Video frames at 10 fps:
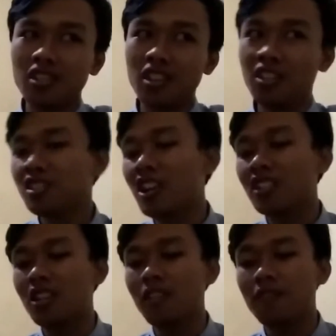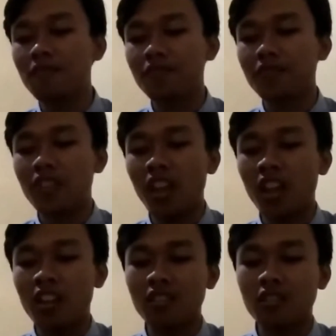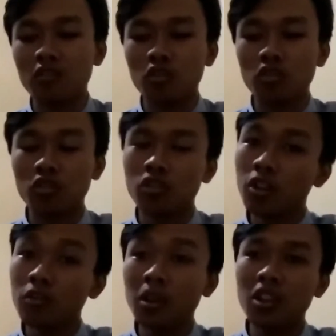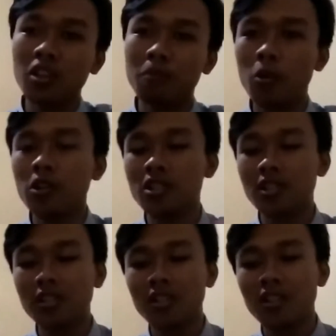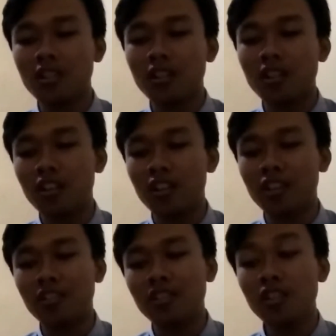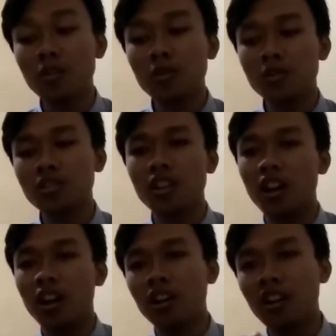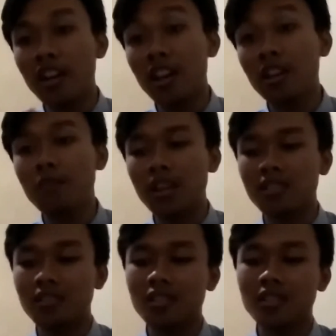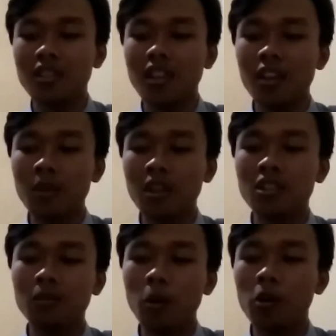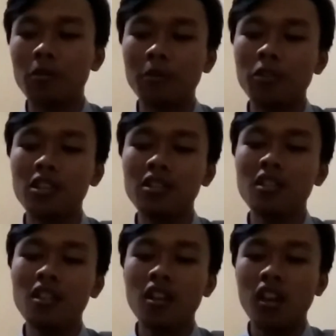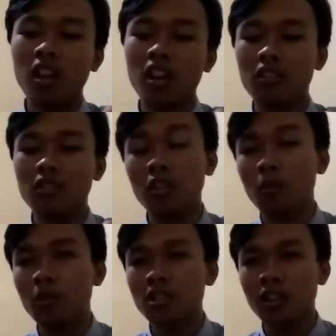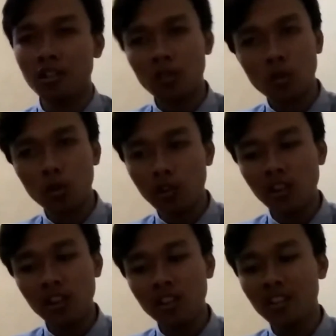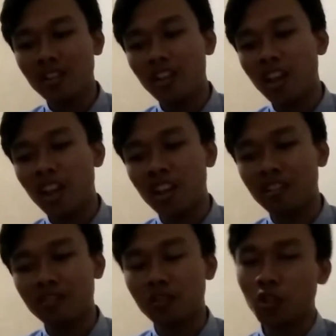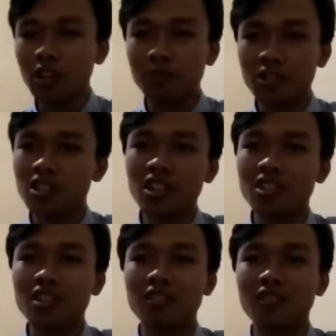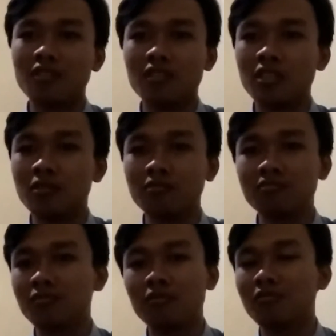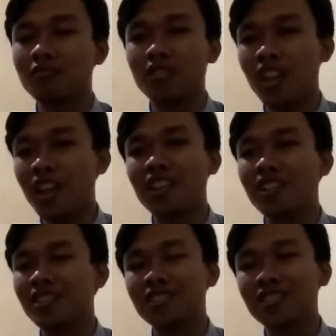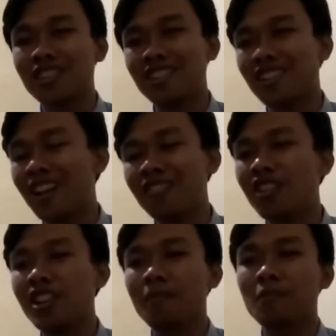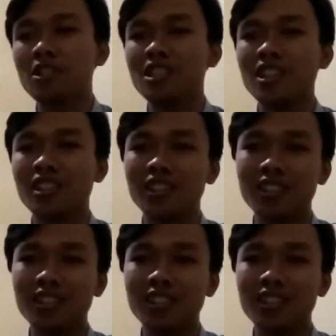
interactive and not making bored, and he used animated PowerPoint, and it was a cool and great presentation. Yeah, I really appreciate it.